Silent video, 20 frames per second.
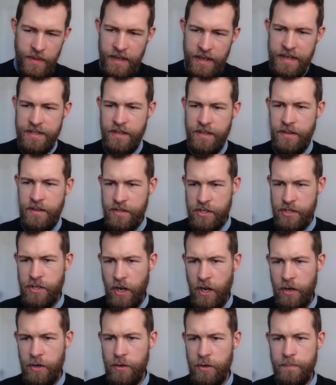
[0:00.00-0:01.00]
is that the
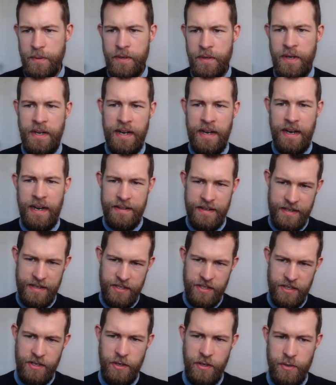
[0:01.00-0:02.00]
scope and the
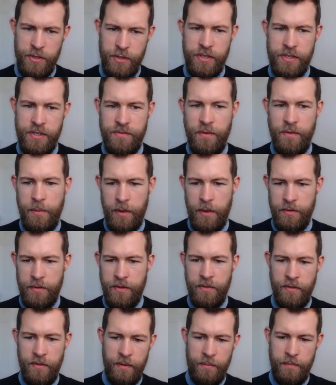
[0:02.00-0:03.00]
exclusions for both
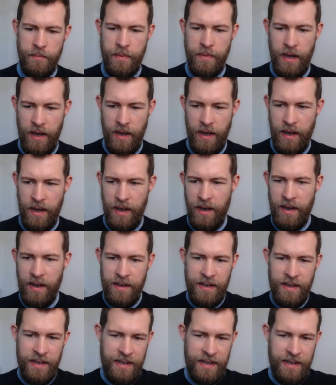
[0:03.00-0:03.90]
of them are